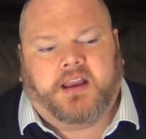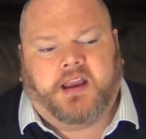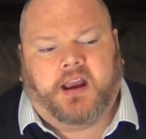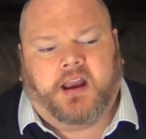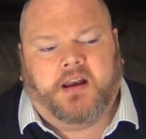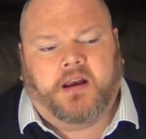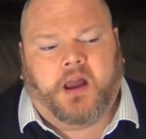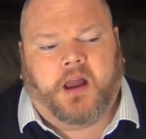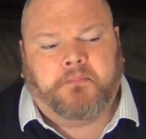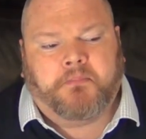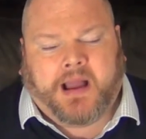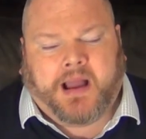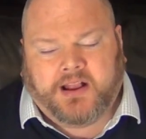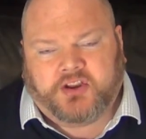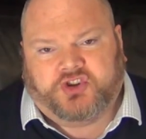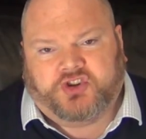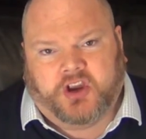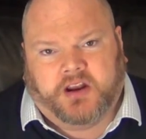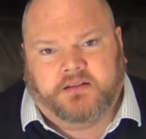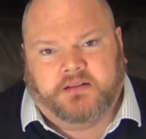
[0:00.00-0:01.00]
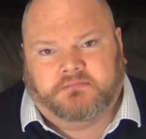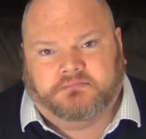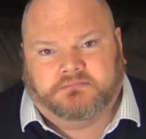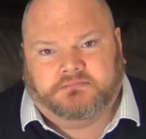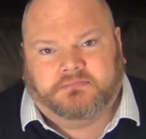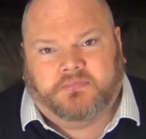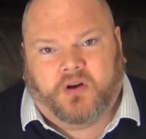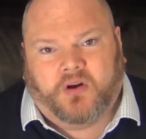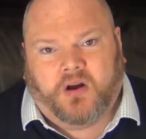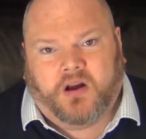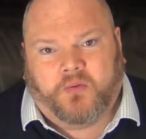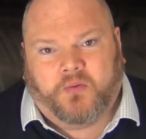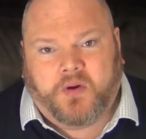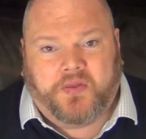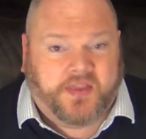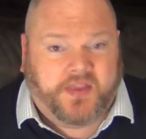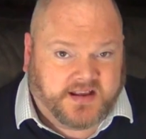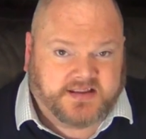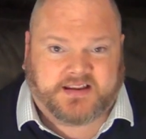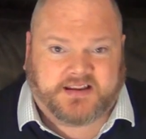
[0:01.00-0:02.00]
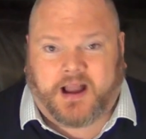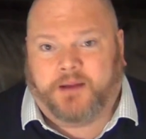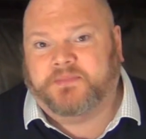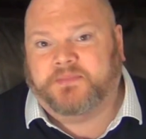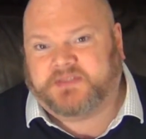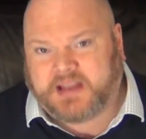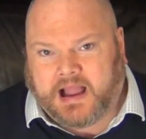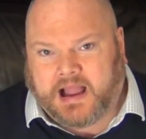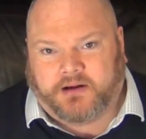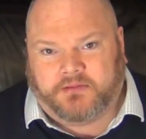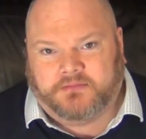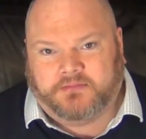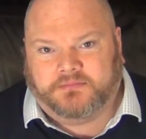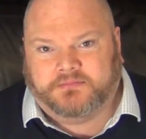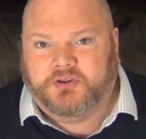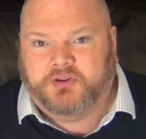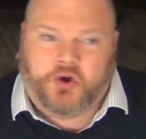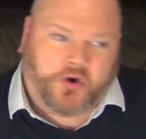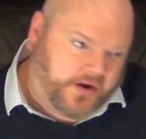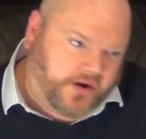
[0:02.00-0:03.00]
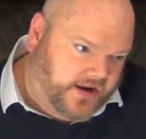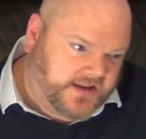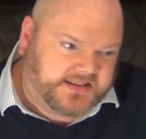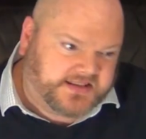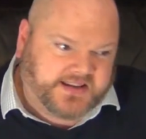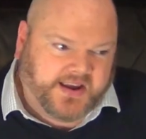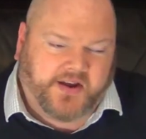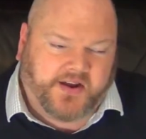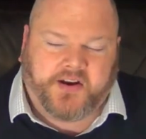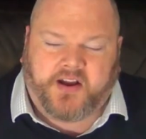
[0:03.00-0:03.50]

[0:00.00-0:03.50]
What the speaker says: can imagine when this comes out, you're going to see on